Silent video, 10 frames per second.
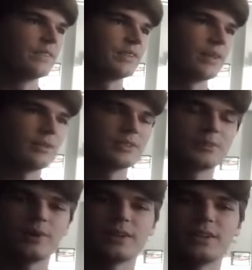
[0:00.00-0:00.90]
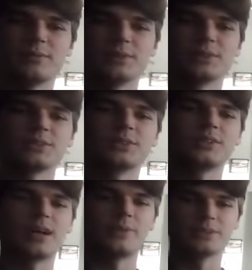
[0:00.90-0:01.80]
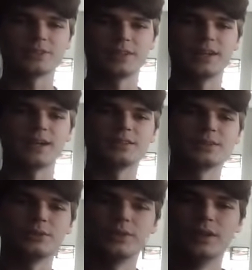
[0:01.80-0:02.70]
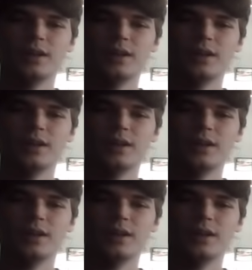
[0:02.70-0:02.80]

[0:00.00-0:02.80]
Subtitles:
So I was a smart kid in middle school. I went straight to high school.